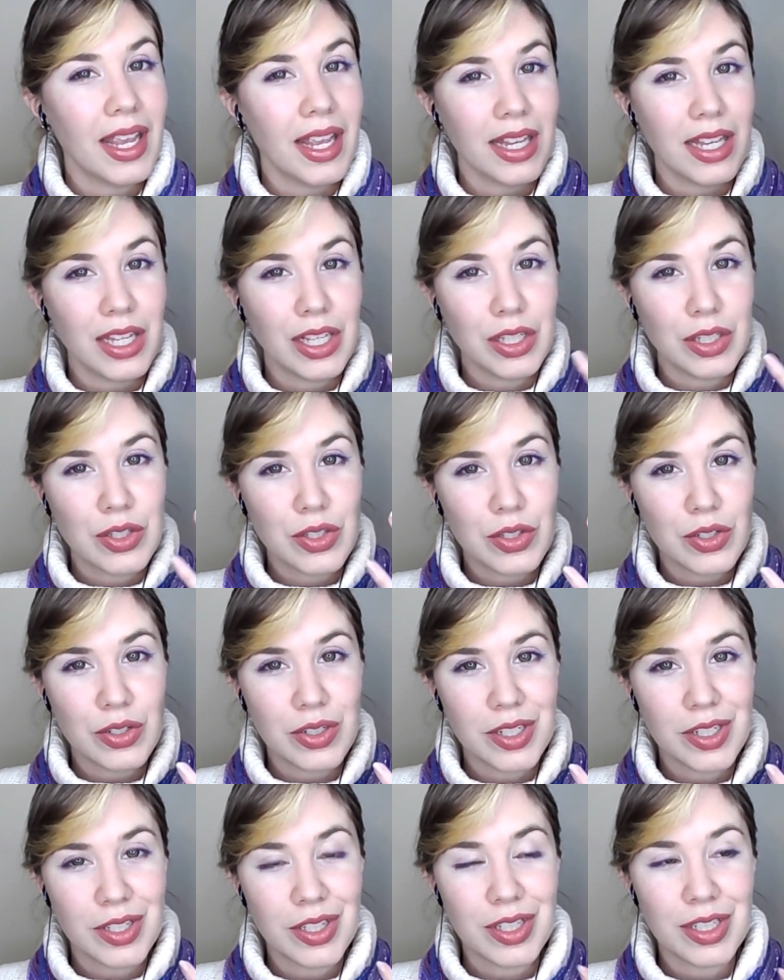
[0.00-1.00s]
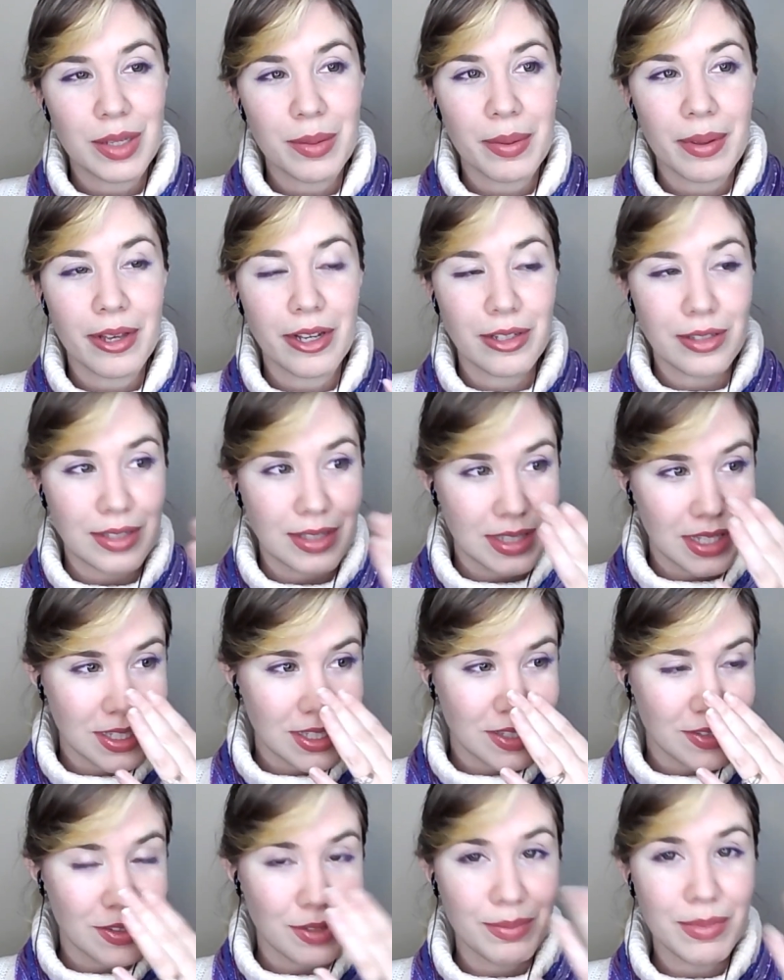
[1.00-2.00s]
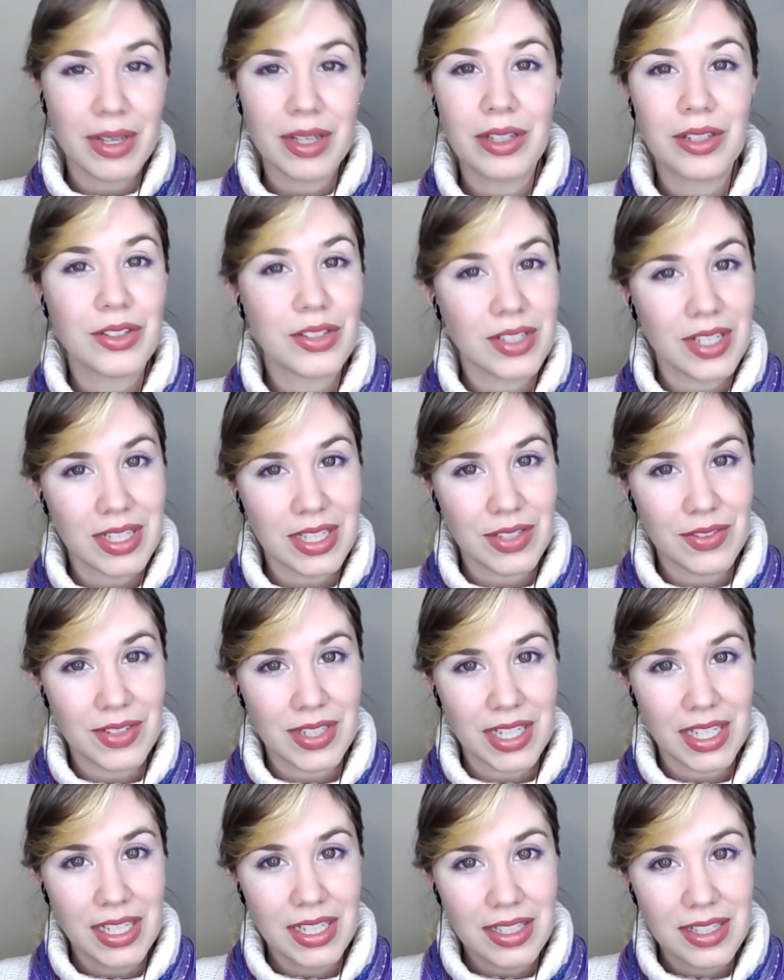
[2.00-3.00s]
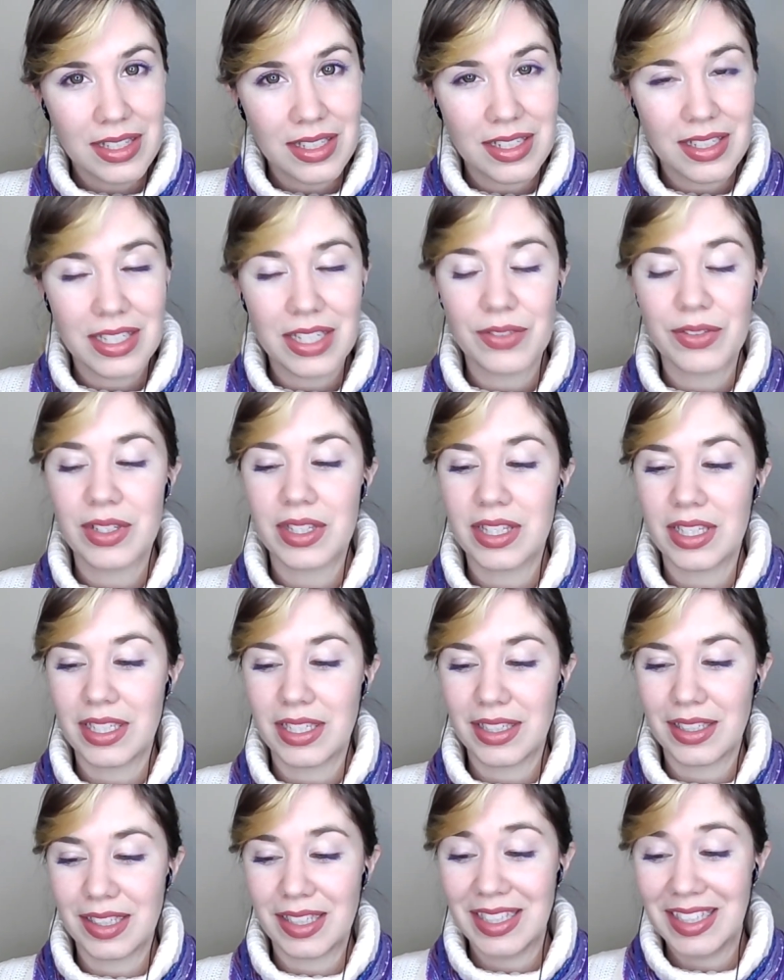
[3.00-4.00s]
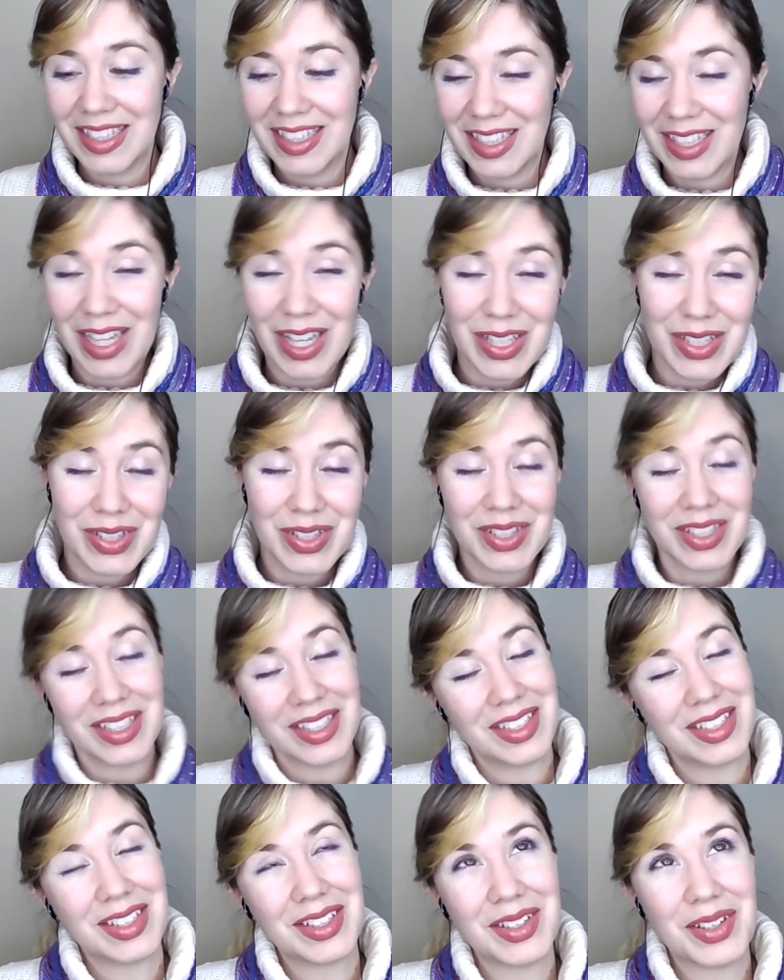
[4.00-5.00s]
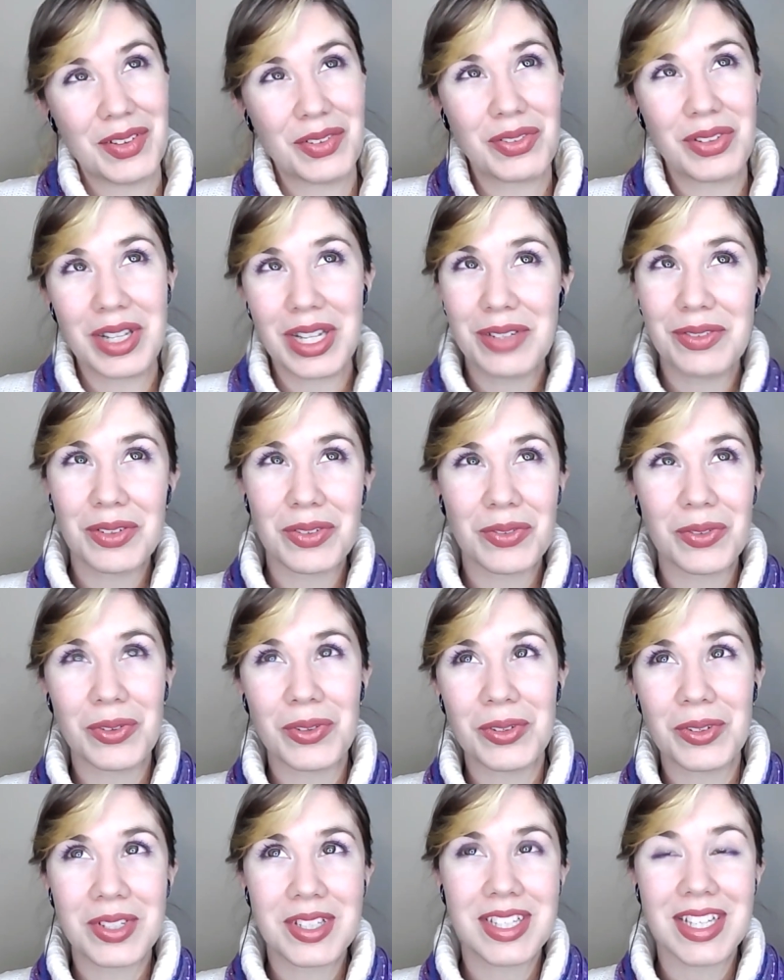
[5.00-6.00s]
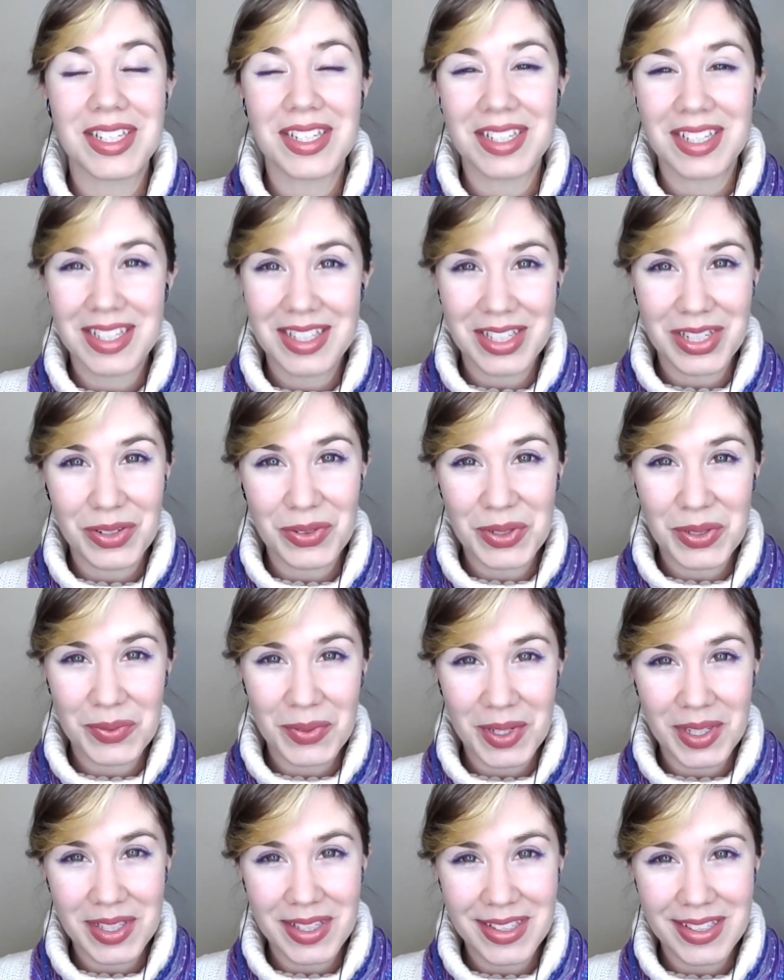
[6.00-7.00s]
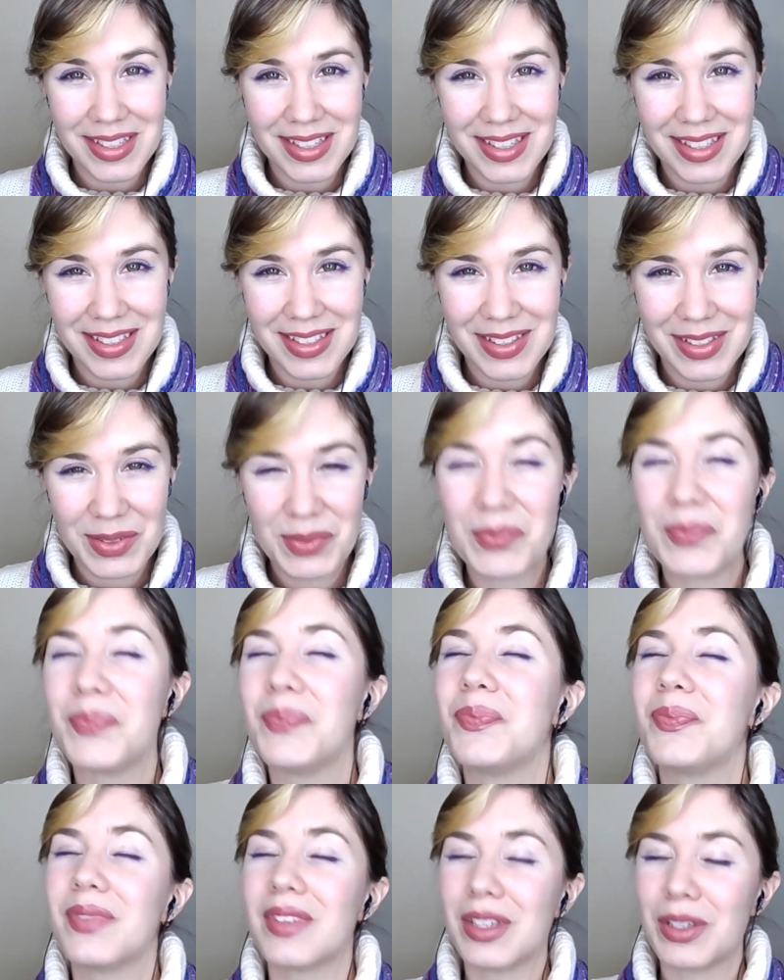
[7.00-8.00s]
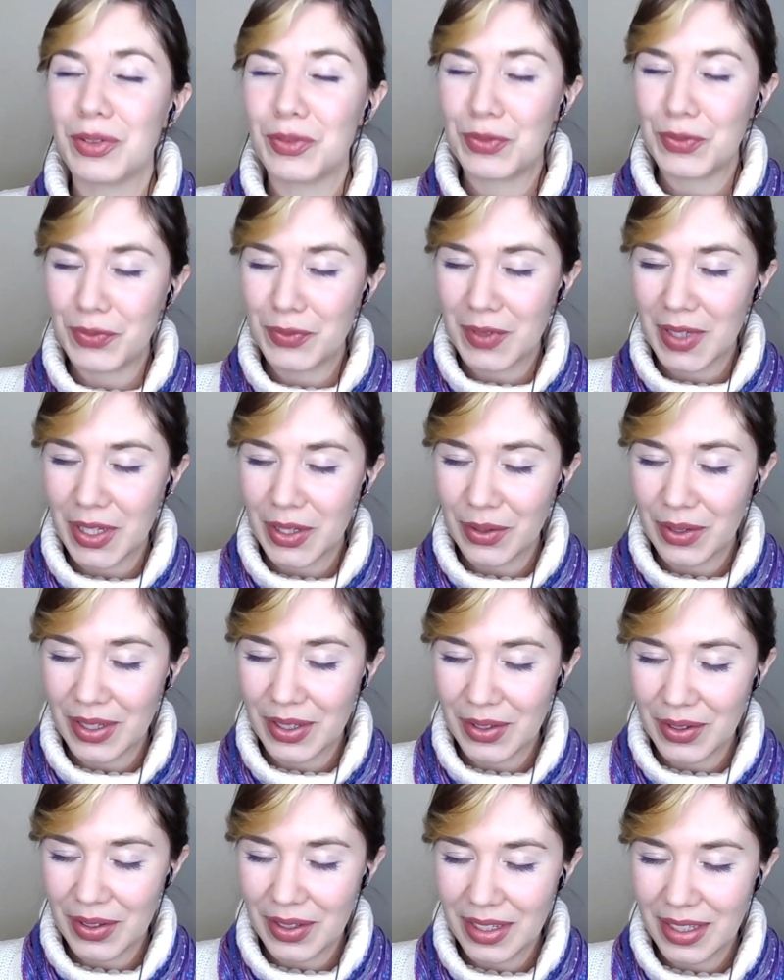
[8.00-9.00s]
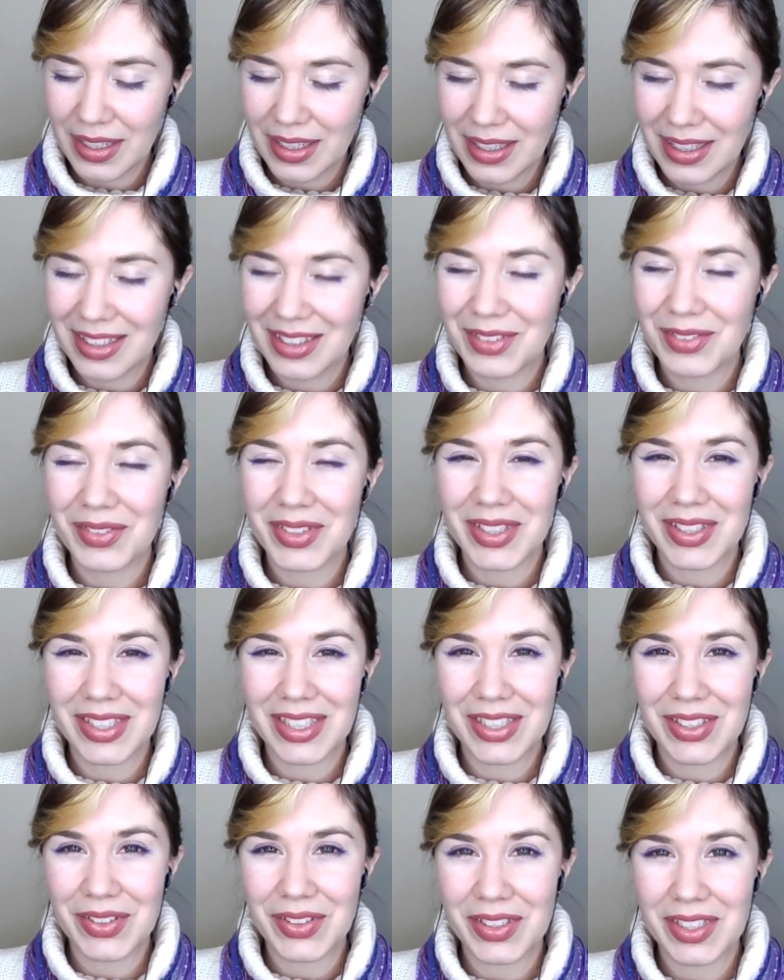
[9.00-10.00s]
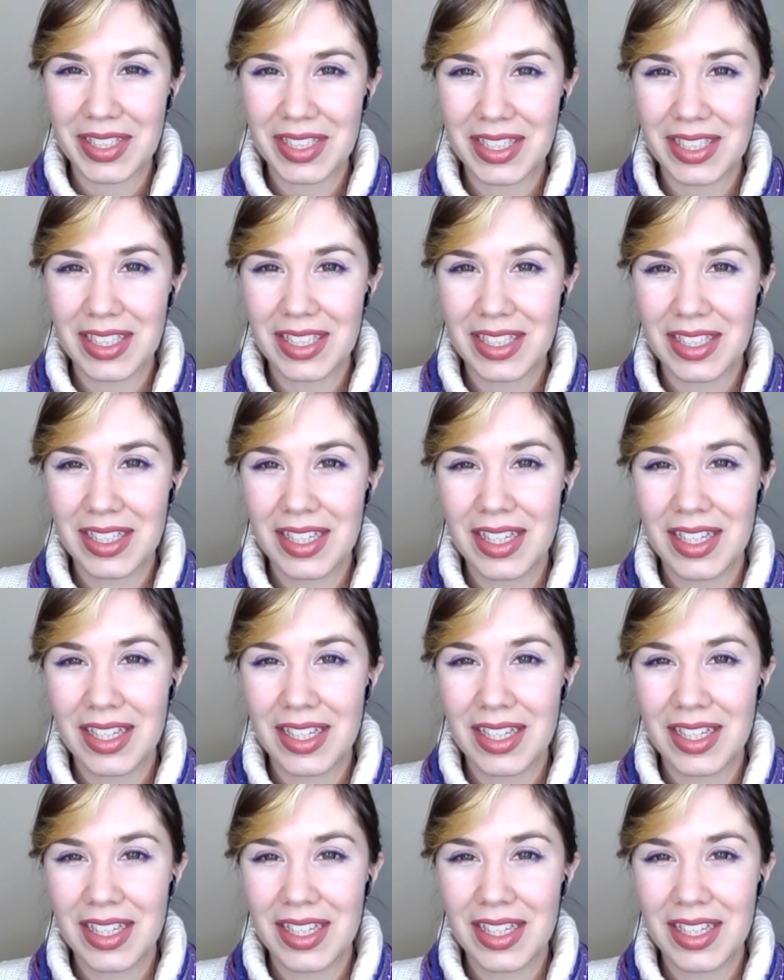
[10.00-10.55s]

Any concerns about sense of smell or sense of taste? Is everything as flavorful or scented as it always was? Very good, very good.